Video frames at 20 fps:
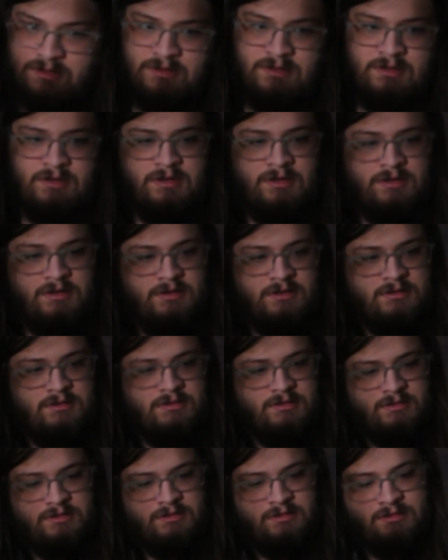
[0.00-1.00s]

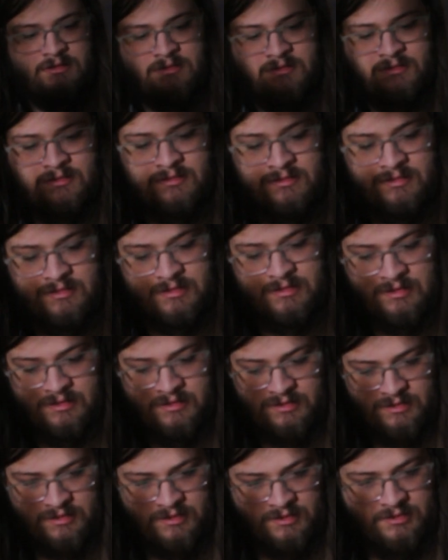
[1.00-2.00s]
and
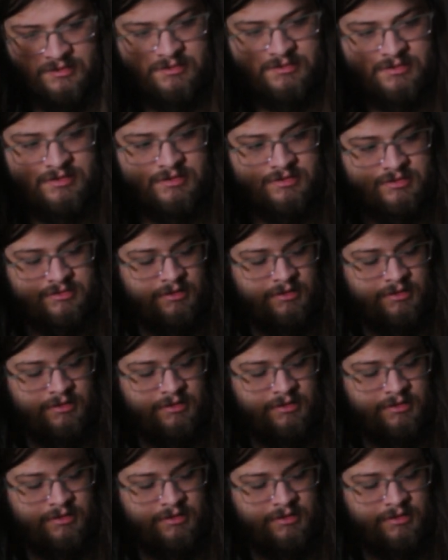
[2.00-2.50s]
just